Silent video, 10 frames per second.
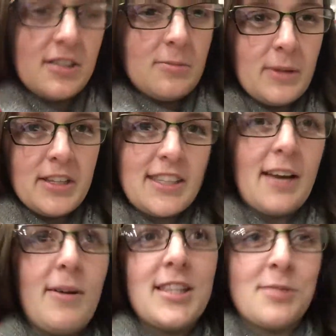Her mother's
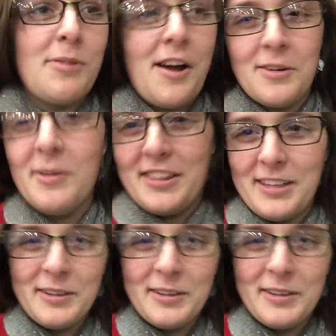like, what's wrong with